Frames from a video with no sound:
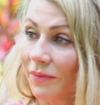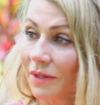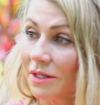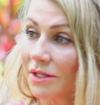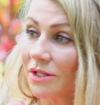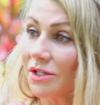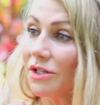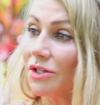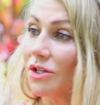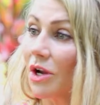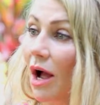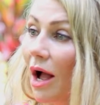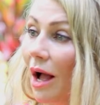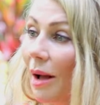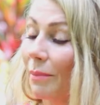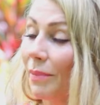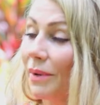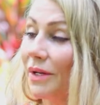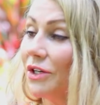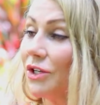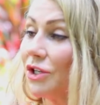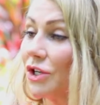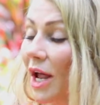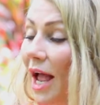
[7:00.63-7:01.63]
Stop
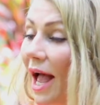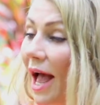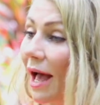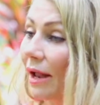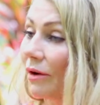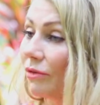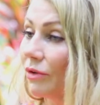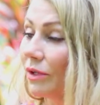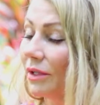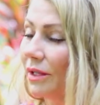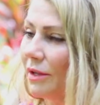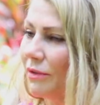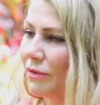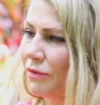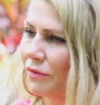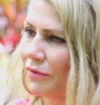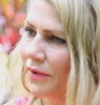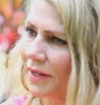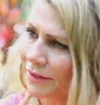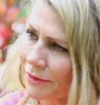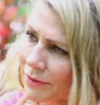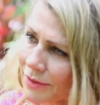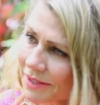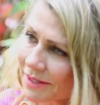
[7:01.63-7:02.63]
and chat, really
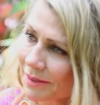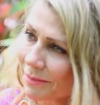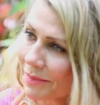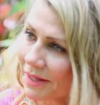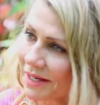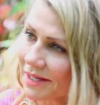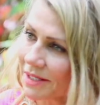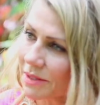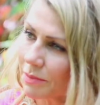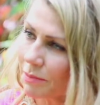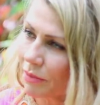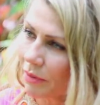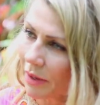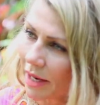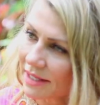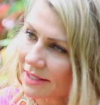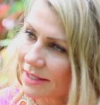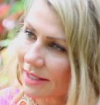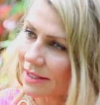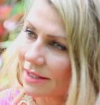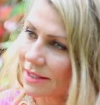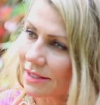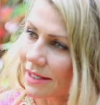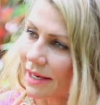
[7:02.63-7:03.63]
feel somebody's
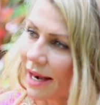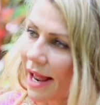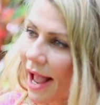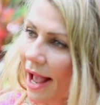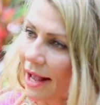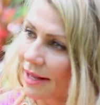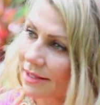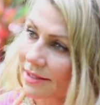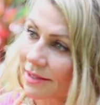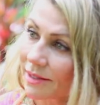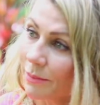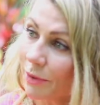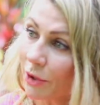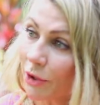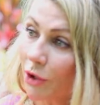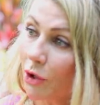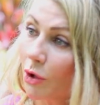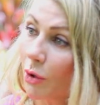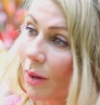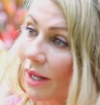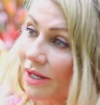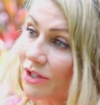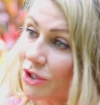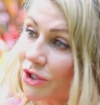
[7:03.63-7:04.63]
presence and ask them good
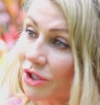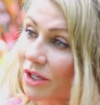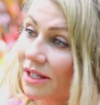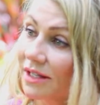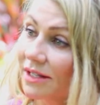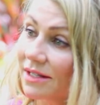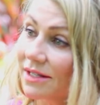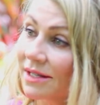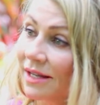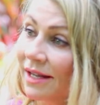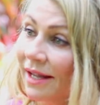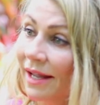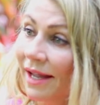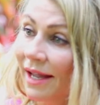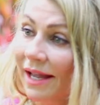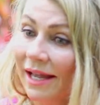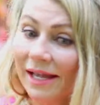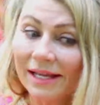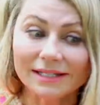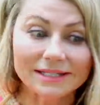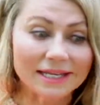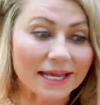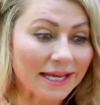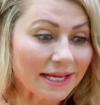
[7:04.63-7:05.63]
questions.
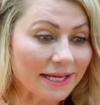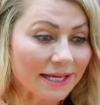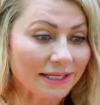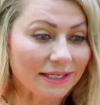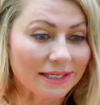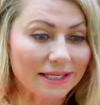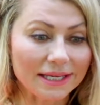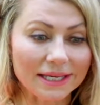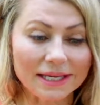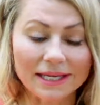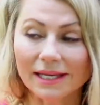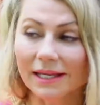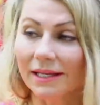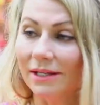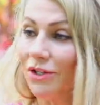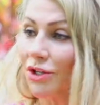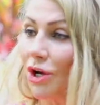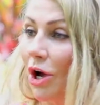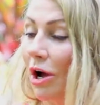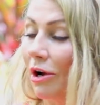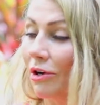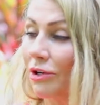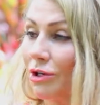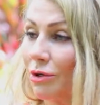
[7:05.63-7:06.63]
Take a knee and
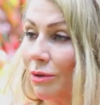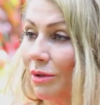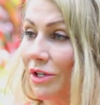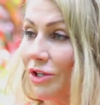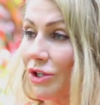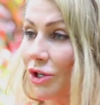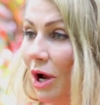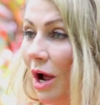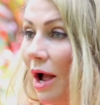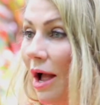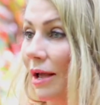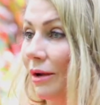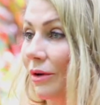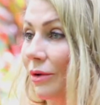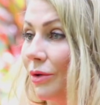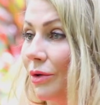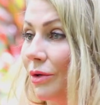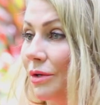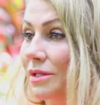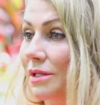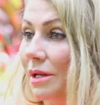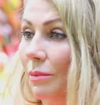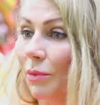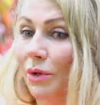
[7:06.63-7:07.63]
talk to a child
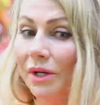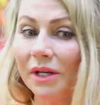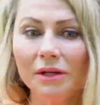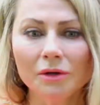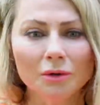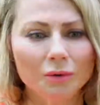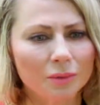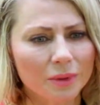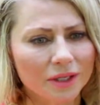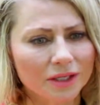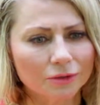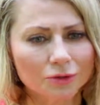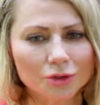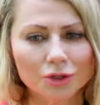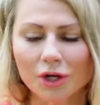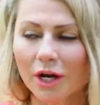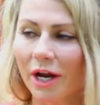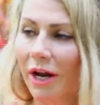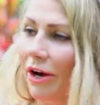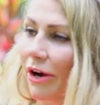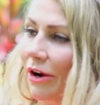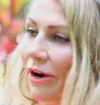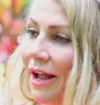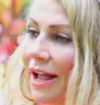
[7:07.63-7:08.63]
or someone in a
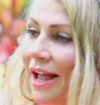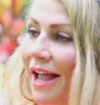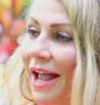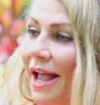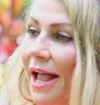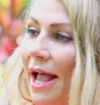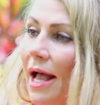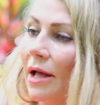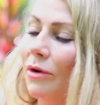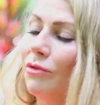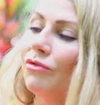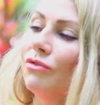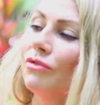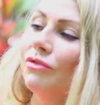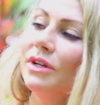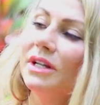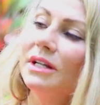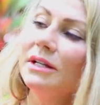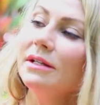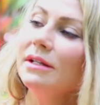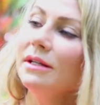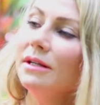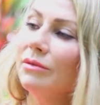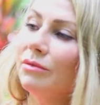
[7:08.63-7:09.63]
wheelchair and
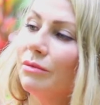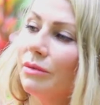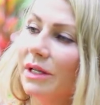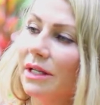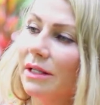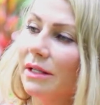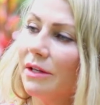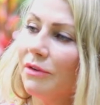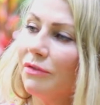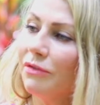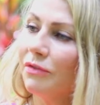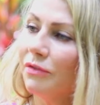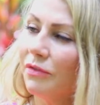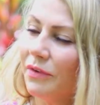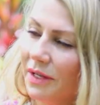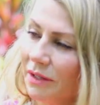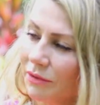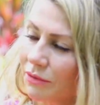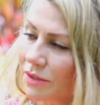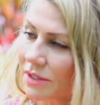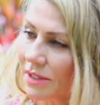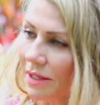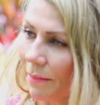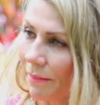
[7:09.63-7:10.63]
really, really
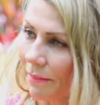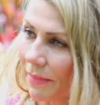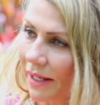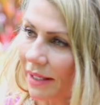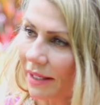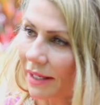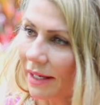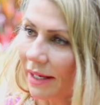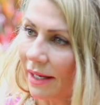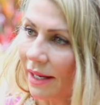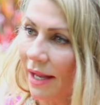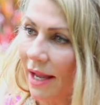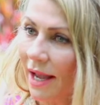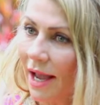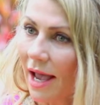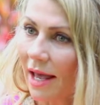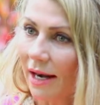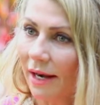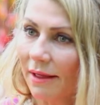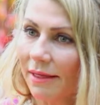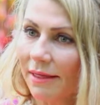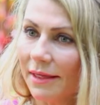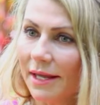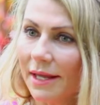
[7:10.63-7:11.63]
feel somebody.
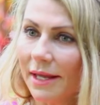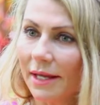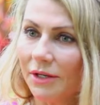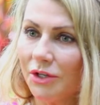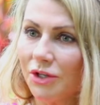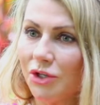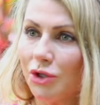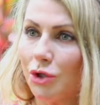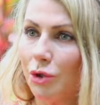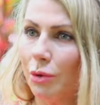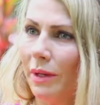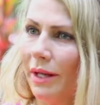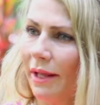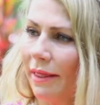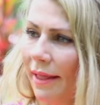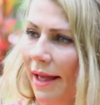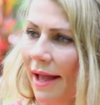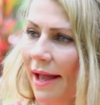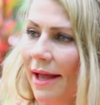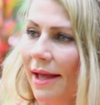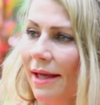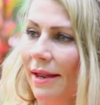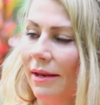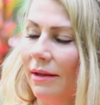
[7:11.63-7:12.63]
And I think in doing
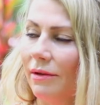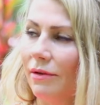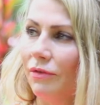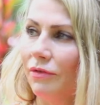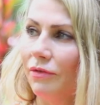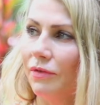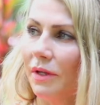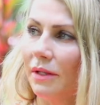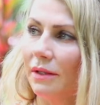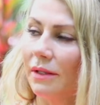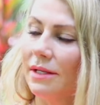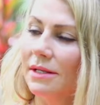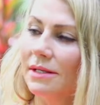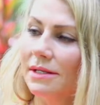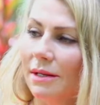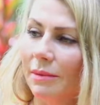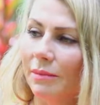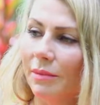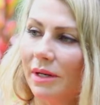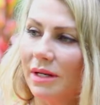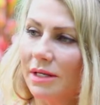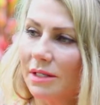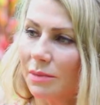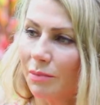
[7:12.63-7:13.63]
that, feeling
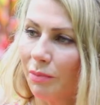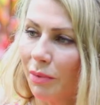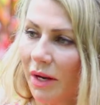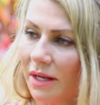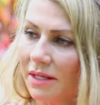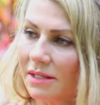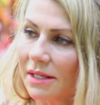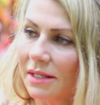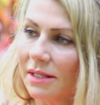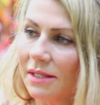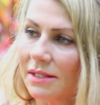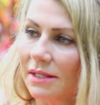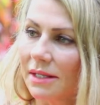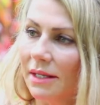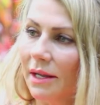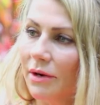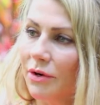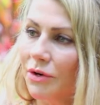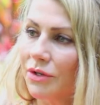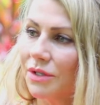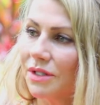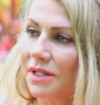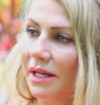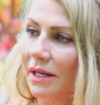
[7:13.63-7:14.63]
somebody's presence and
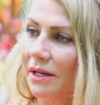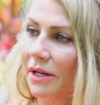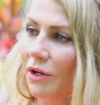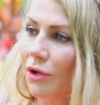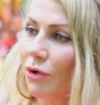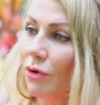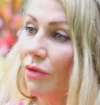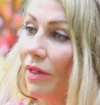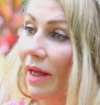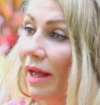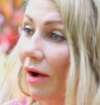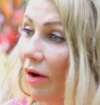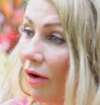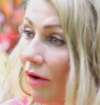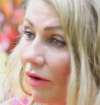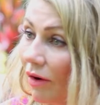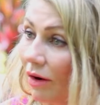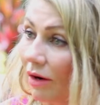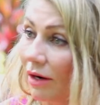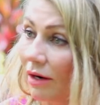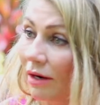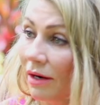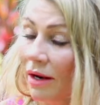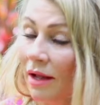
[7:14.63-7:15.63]
understanding who they
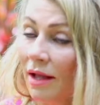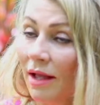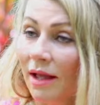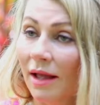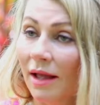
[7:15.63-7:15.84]
are,